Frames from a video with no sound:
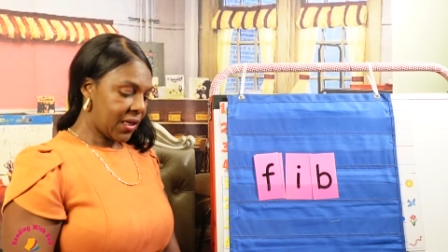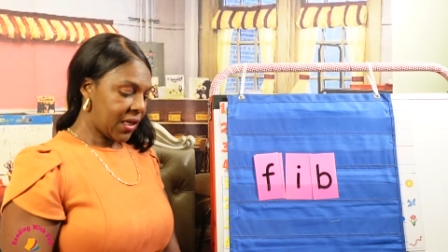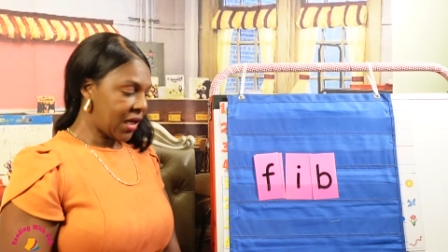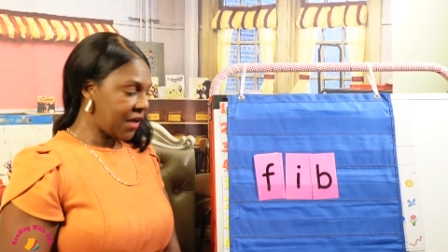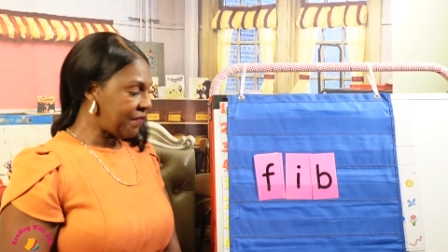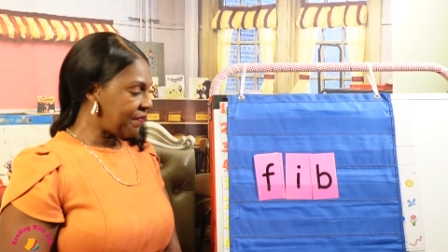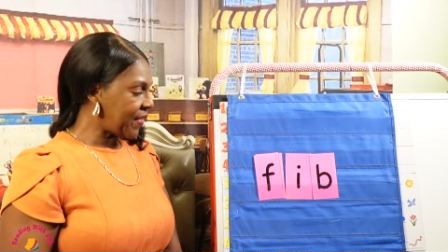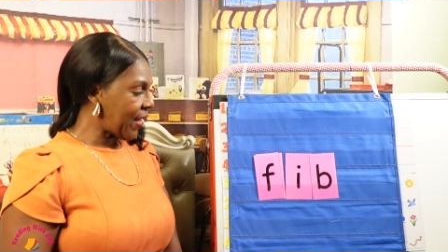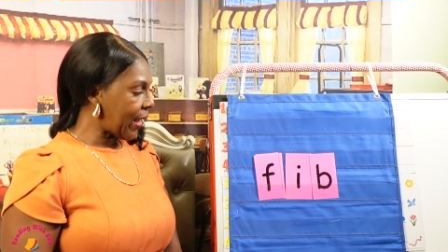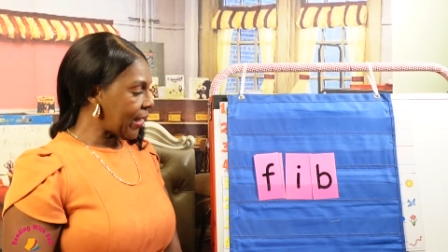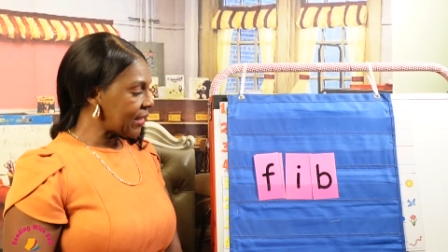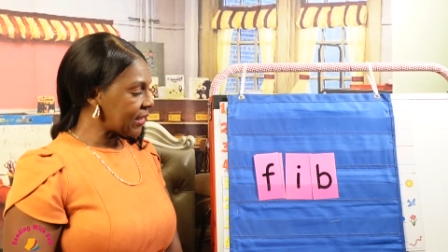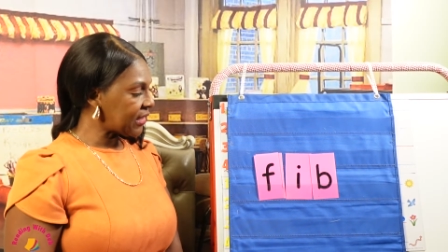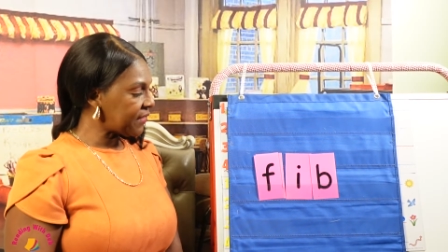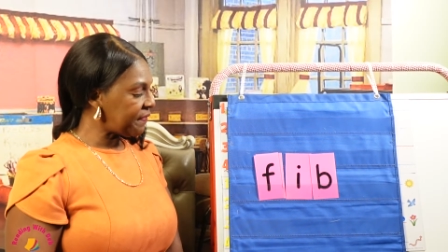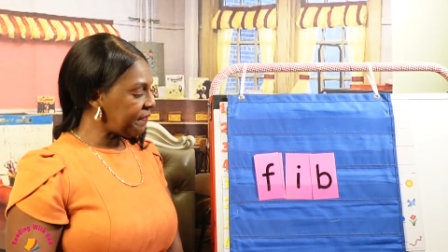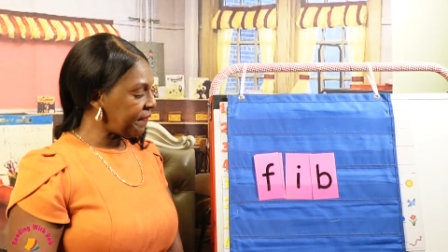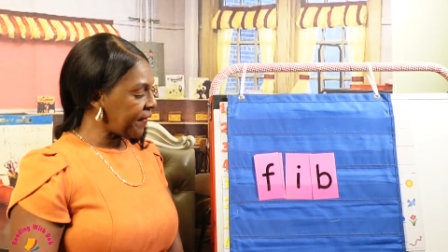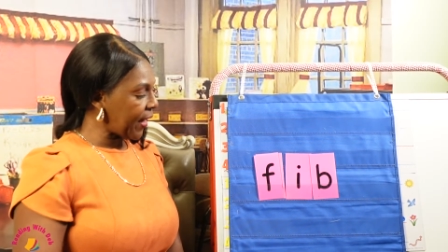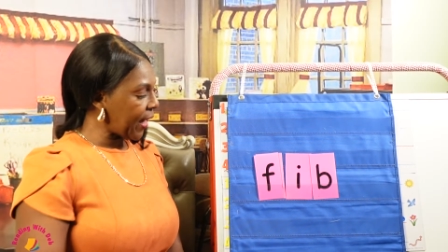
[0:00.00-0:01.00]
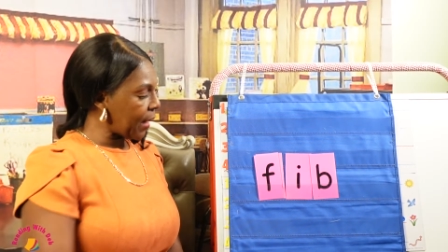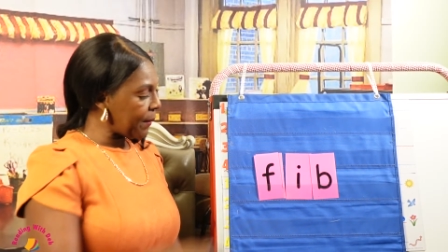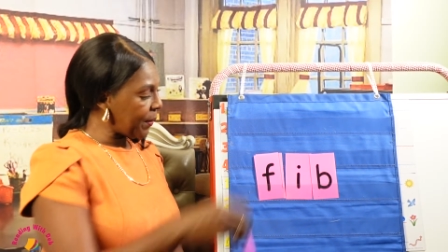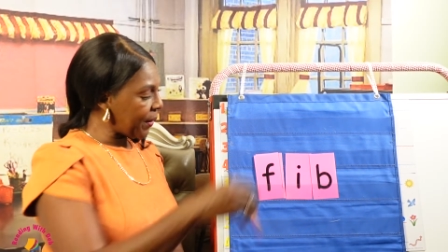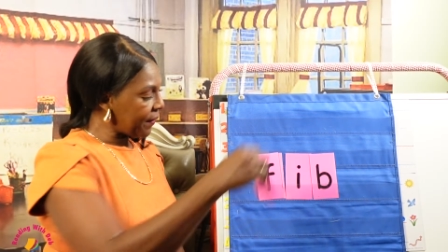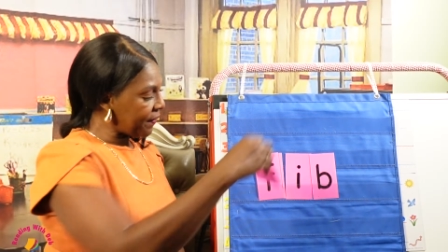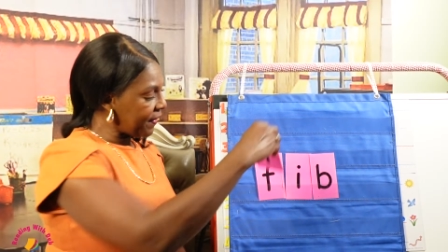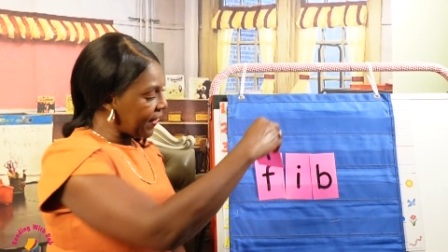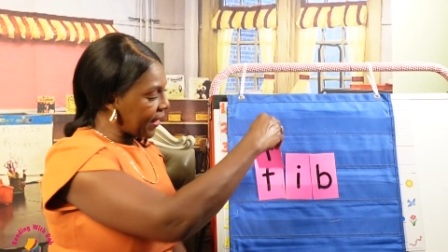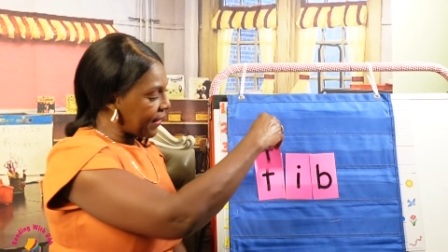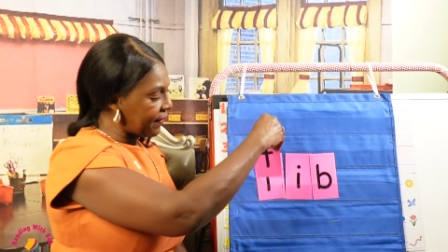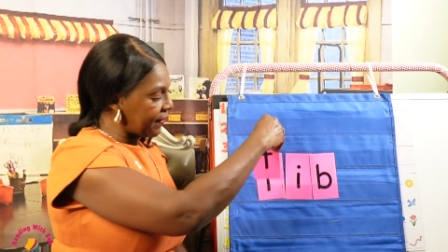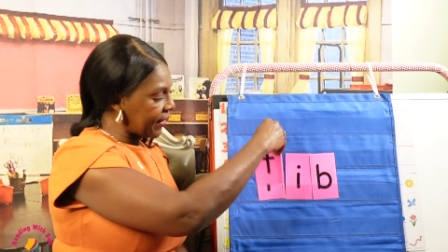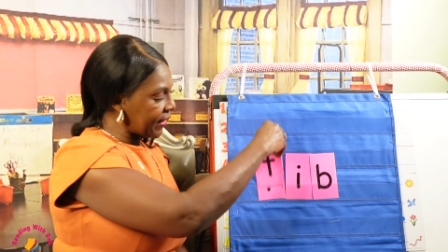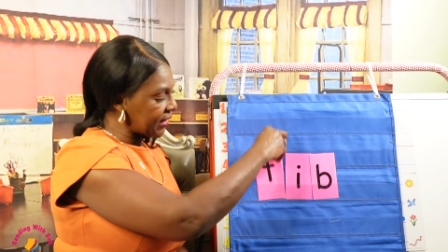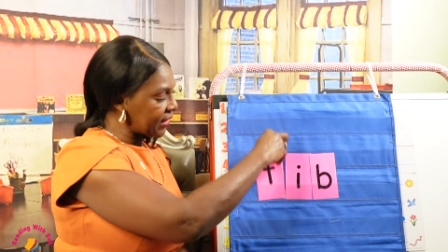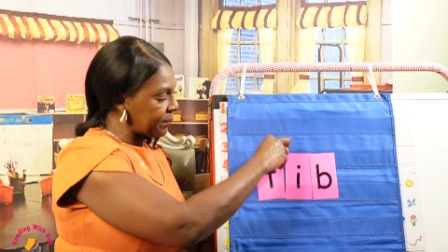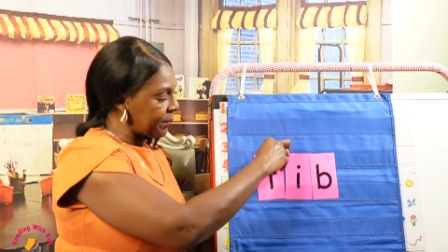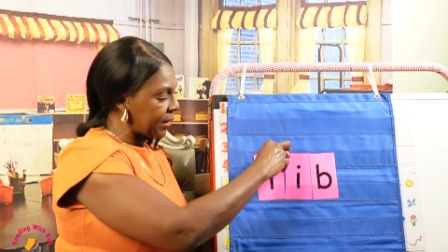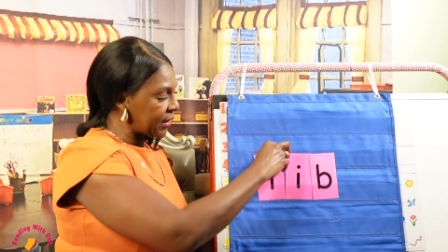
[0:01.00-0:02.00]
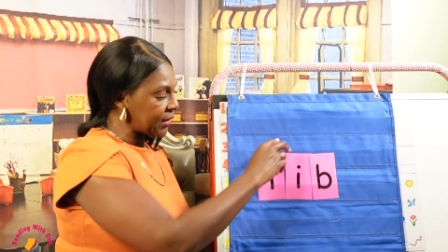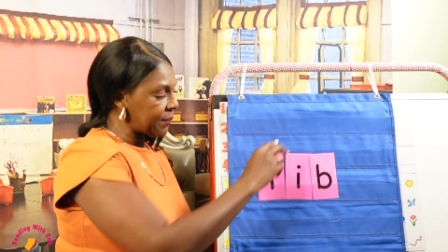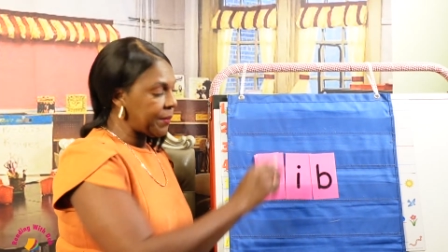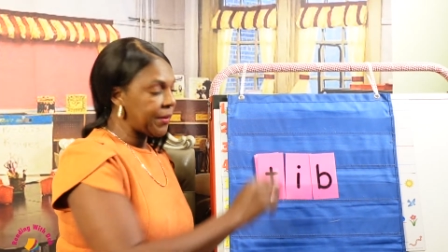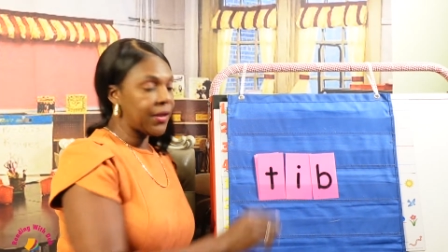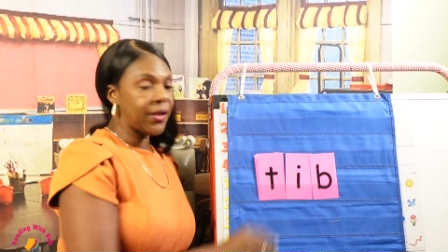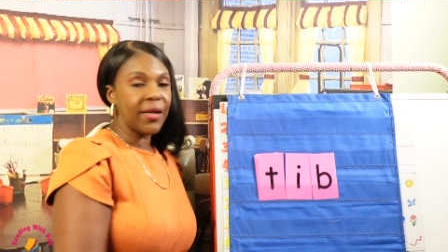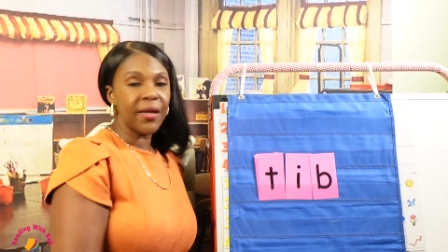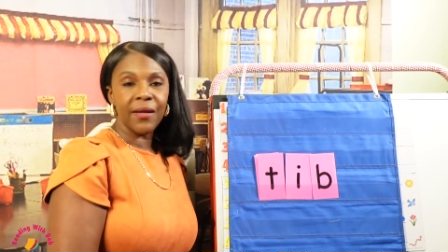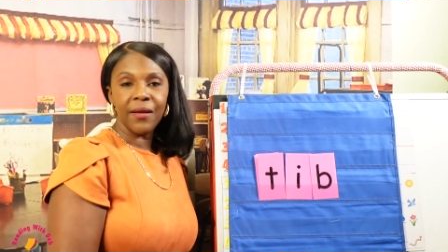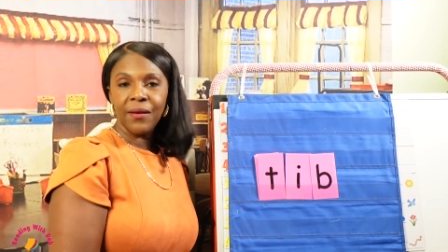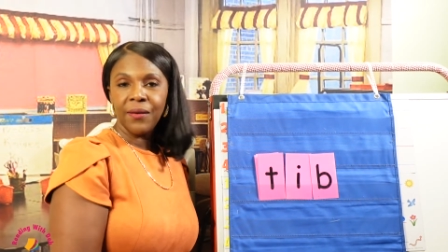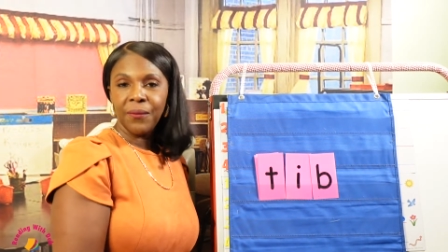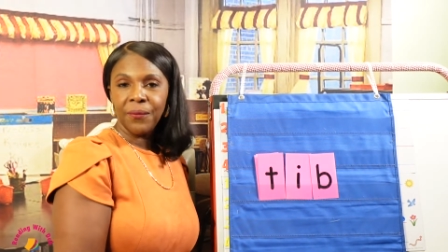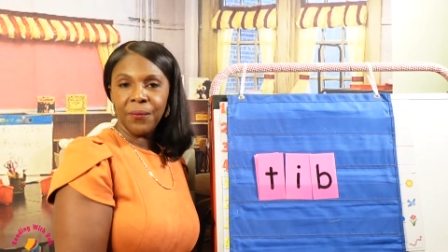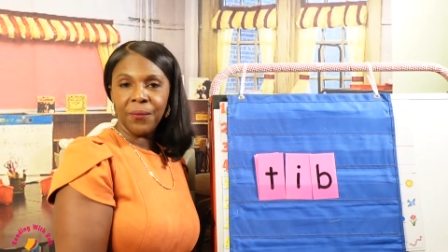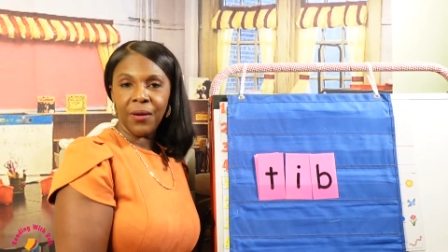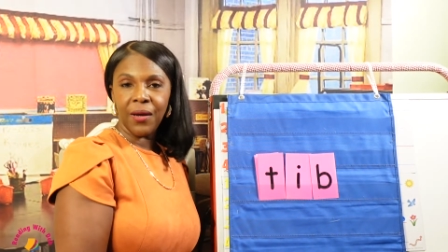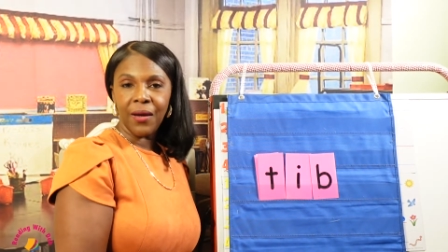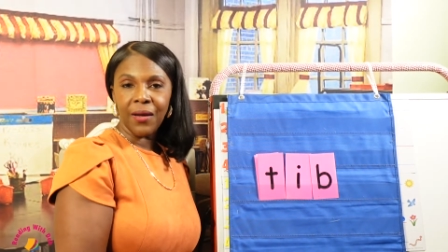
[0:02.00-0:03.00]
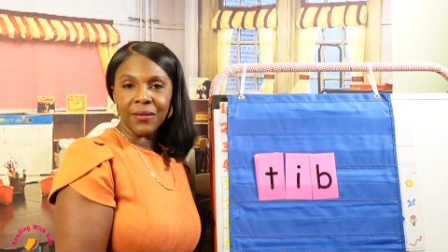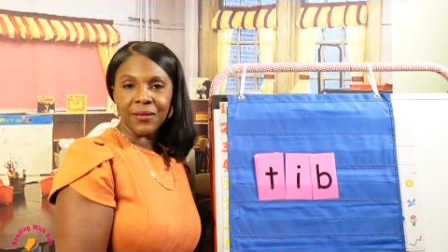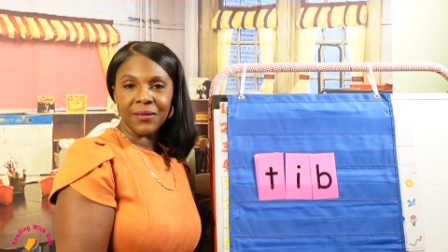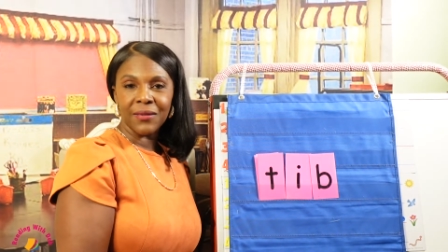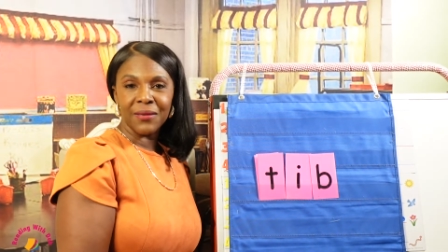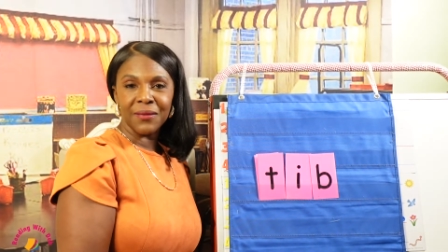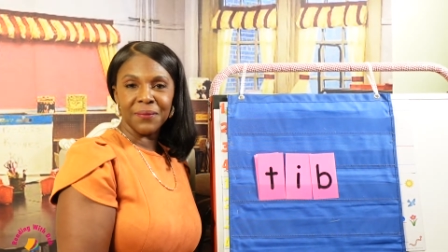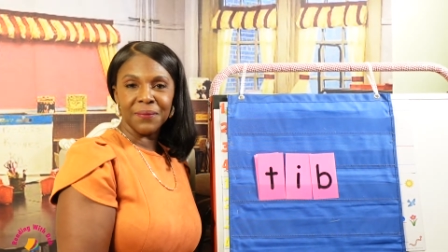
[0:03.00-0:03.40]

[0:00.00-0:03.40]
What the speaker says: If that is fib, then this must be what?